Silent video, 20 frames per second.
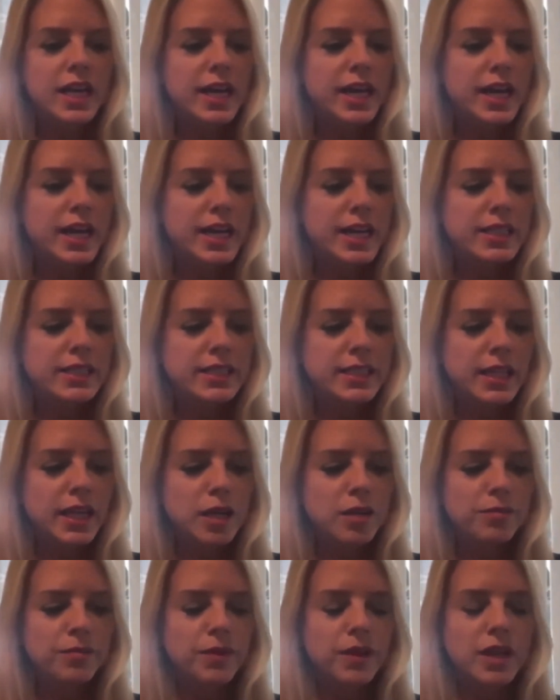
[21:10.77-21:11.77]
And
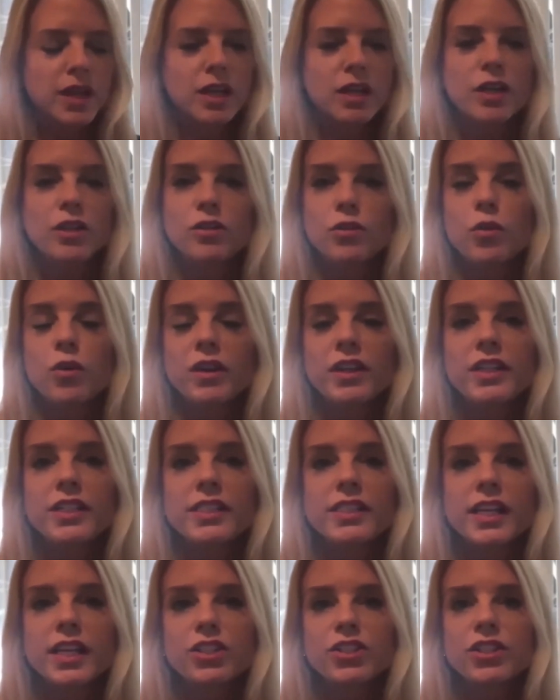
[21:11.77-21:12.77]
an
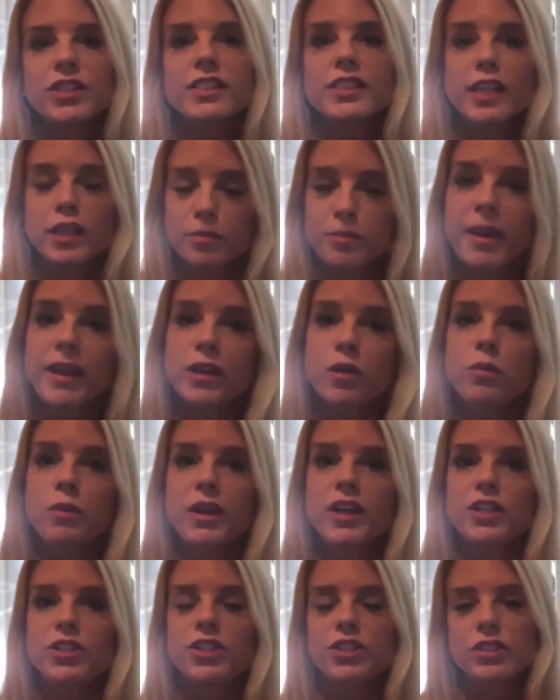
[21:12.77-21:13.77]
organization that's like
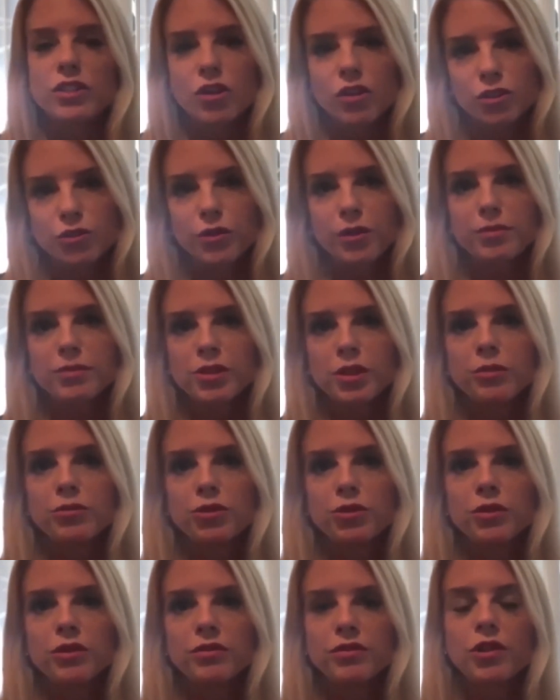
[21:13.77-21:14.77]
Make-A-Wish, it's called Dreams Come
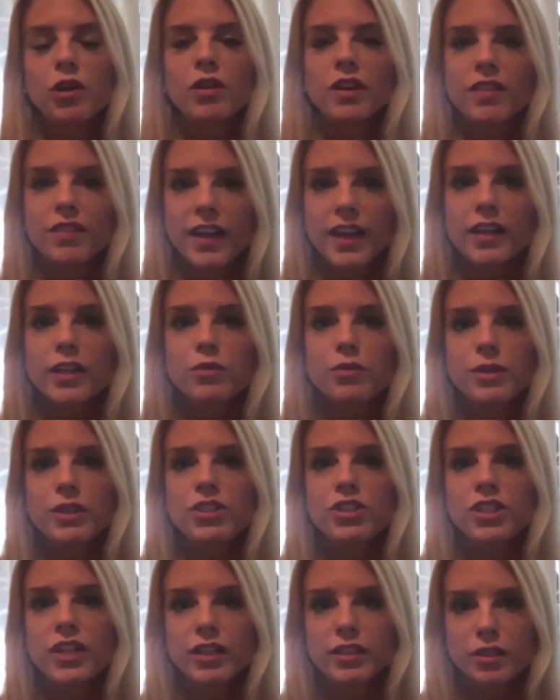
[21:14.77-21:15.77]
True in Florida, they had
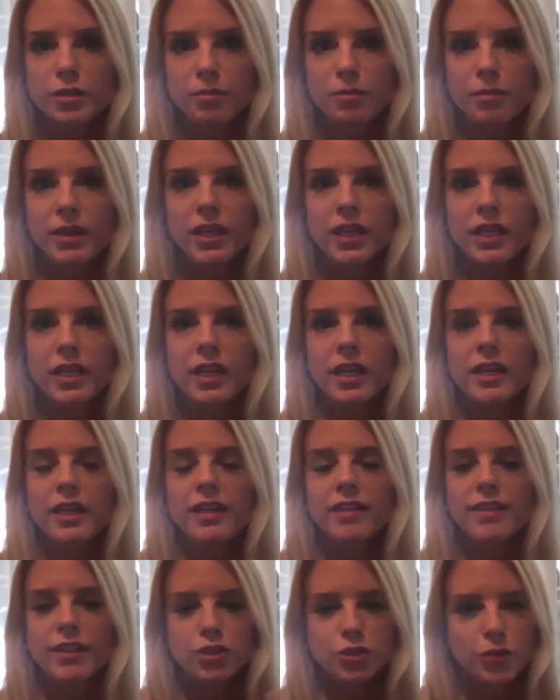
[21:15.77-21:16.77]
reached out to me.
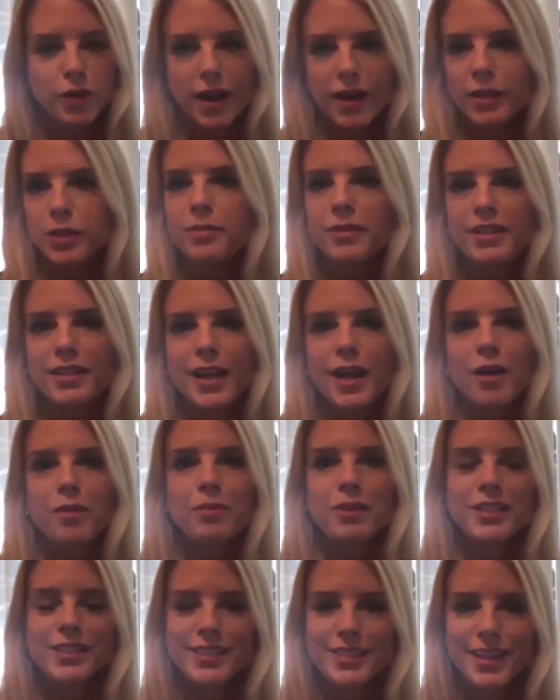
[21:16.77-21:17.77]
They tracked me down
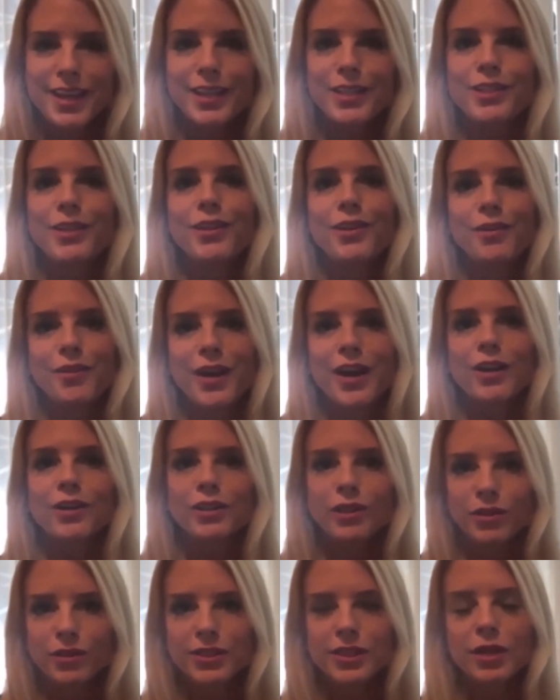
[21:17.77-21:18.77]
because they knew how
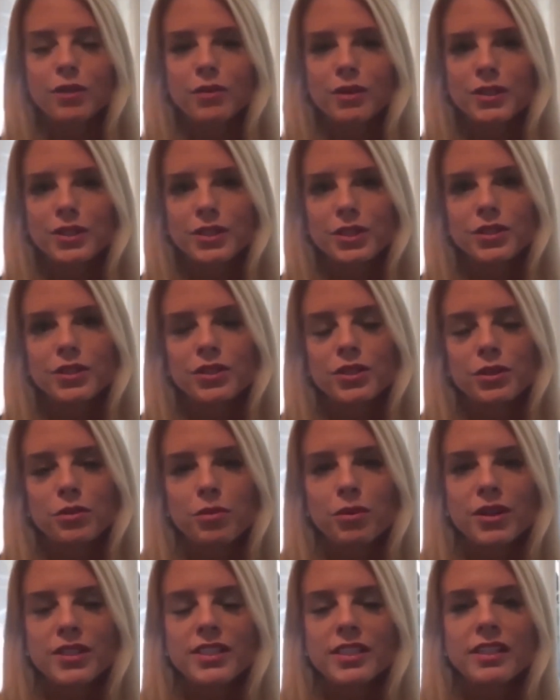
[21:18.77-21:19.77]
close I was to the
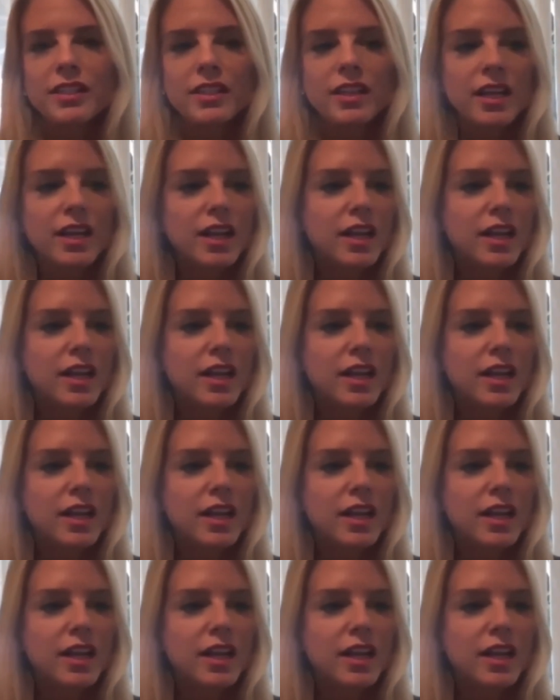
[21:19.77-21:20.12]
president.